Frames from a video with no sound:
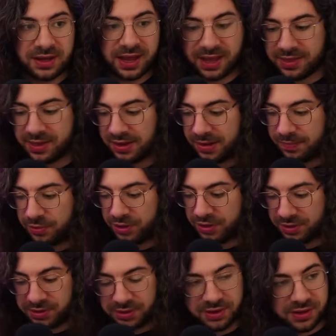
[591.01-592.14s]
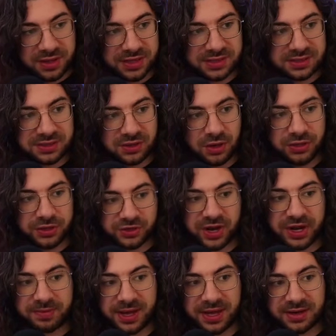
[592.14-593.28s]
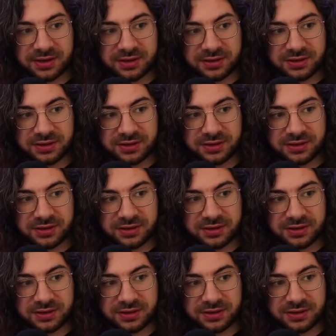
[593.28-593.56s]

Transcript: and then I put this on the trackpad.